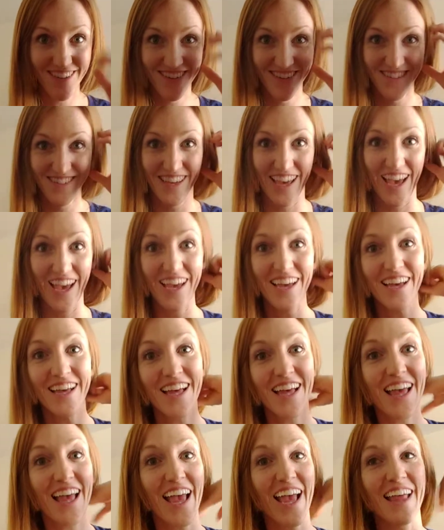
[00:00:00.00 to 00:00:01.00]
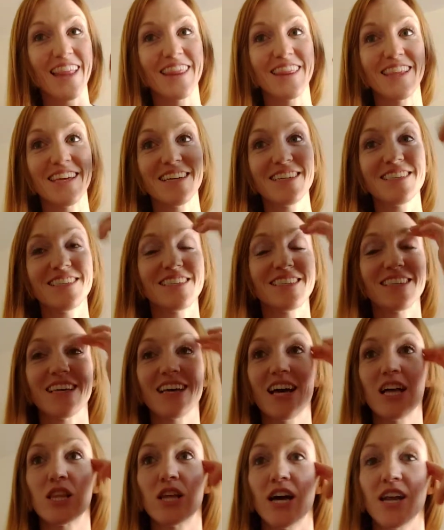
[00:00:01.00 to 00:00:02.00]
Okay. And this,
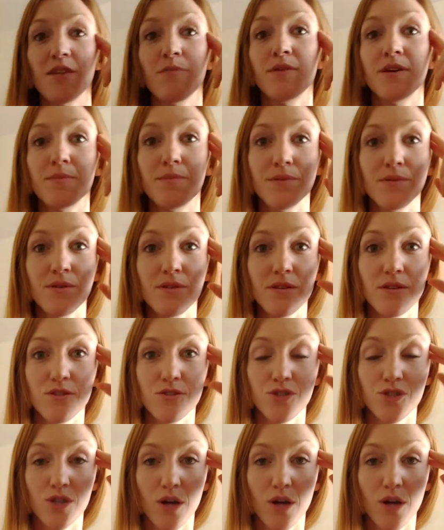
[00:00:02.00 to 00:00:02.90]
a lot of people